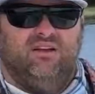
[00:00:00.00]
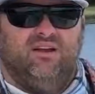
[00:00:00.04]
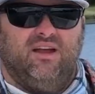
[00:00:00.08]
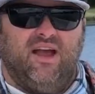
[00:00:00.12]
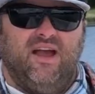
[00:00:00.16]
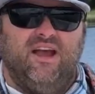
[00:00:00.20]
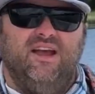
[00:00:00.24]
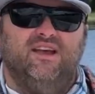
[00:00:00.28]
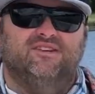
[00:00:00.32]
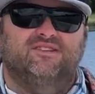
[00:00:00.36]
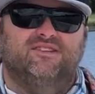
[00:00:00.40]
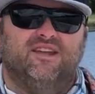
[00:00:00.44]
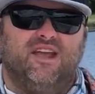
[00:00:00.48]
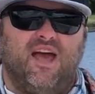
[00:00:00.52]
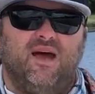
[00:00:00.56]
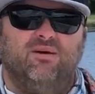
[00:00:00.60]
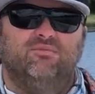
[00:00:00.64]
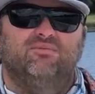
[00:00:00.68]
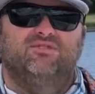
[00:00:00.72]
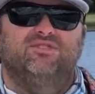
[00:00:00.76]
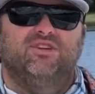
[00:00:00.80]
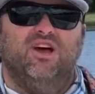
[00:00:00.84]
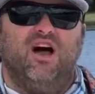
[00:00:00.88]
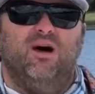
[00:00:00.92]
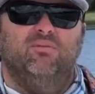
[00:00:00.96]
Hey, it's
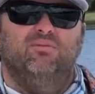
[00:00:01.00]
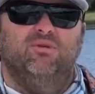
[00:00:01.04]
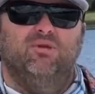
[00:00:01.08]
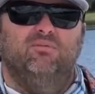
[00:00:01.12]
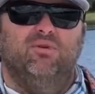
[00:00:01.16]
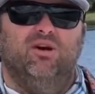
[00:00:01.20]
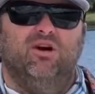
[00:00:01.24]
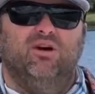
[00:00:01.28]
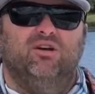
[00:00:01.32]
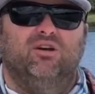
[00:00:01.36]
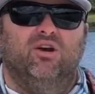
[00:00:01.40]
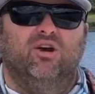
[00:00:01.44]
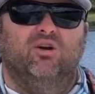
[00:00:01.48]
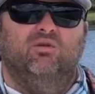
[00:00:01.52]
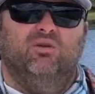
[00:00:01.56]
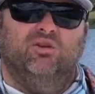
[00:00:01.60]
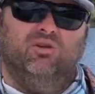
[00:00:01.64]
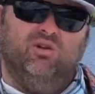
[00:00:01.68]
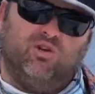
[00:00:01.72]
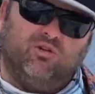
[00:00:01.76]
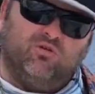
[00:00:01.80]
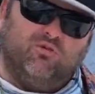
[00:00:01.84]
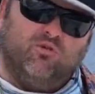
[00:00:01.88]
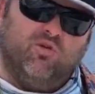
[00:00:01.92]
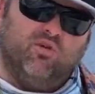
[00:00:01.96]
Captain Tommy Mungo. We
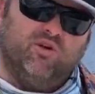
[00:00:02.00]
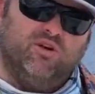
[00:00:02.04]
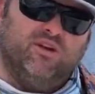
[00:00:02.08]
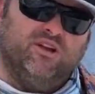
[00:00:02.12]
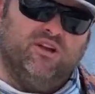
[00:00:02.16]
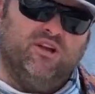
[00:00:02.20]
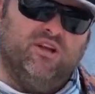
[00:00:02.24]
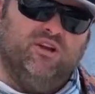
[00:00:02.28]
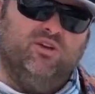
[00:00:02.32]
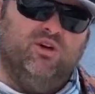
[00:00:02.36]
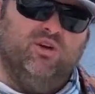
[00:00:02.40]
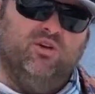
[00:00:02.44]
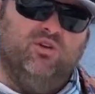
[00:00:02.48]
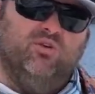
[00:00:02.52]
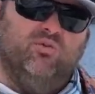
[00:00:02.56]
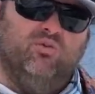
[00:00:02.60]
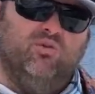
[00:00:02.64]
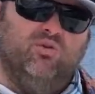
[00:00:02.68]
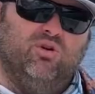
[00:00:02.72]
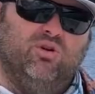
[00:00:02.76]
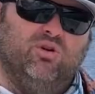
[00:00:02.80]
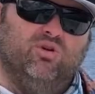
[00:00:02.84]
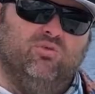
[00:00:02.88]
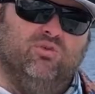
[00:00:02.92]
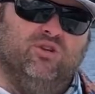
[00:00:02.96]
look forward to getting on the
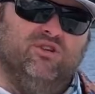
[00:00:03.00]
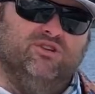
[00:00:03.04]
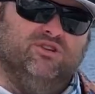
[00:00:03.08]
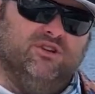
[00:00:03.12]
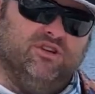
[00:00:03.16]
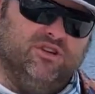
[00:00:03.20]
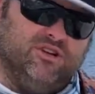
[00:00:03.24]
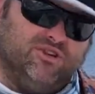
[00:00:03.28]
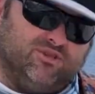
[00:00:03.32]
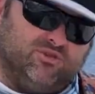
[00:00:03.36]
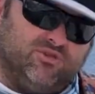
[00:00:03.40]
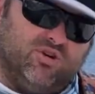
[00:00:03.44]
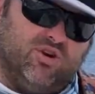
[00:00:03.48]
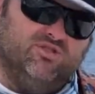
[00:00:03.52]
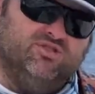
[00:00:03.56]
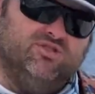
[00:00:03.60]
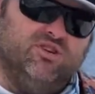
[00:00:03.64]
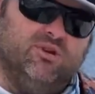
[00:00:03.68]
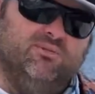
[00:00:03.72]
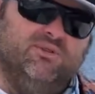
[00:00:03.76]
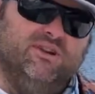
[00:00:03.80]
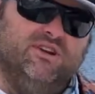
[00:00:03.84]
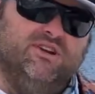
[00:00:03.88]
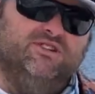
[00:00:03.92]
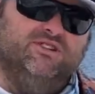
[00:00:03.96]
water with you. Let's throw
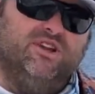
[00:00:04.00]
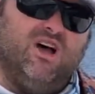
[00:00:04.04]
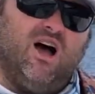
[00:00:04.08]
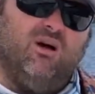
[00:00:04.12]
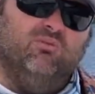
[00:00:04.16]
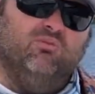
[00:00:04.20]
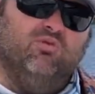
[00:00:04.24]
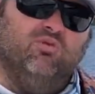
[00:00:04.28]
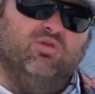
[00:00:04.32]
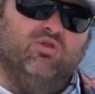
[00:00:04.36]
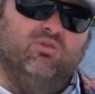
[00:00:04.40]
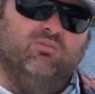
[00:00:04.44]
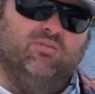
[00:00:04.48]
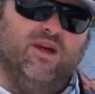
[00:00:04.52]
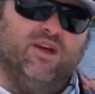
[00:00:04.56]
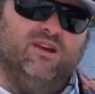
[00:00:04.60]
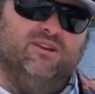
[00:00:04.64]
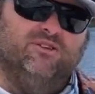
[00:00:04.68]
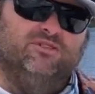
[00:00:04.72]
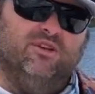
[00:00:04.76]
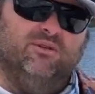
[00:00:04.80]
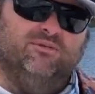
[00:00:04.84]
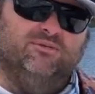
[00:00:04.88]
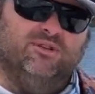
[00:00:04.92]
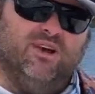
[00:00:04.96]
some of these topwater
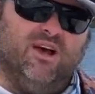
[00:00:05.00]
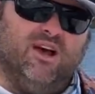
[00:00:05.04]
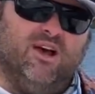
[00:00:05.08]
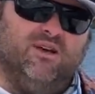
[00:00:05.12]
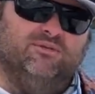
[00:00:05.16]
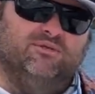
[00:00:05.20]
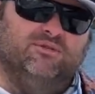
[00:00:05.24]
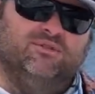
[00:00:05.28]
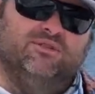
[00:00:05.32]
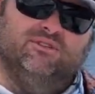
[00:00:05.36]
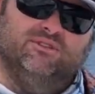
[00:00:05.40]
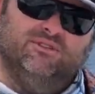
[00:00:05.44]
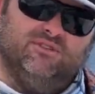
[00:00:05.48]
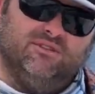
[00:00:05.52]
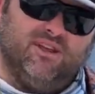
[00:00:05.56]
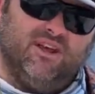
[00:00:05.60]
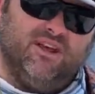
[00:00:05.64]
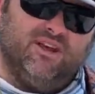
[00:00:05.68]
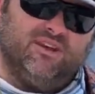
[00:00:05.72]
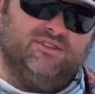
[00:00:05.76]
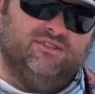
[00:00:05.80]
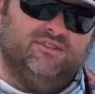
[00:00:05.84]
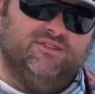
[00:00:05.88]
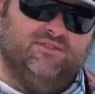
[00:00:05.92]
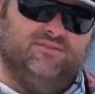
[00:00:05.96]
baits sometimes.
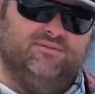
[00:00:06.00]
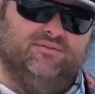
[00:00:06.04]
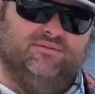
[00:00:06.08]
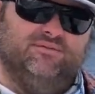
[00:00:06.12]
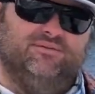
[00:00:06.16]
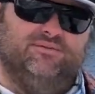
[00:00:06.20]
Thanks.